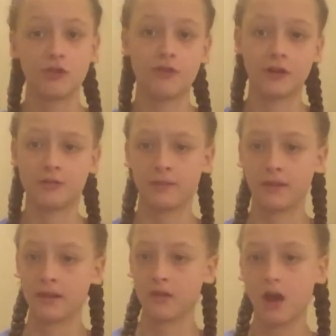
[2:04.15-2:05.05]
And then I'll be
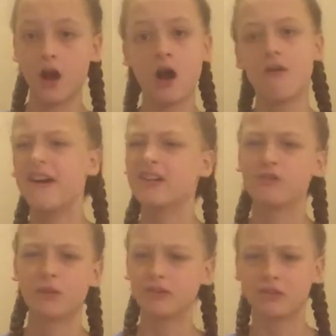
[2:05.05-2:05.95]
like, oh, I
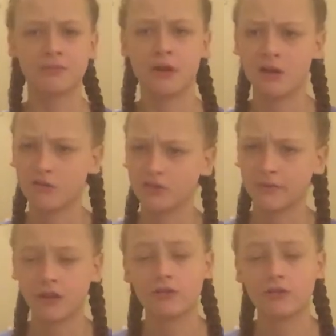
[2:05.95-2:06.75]
just went to the park or something.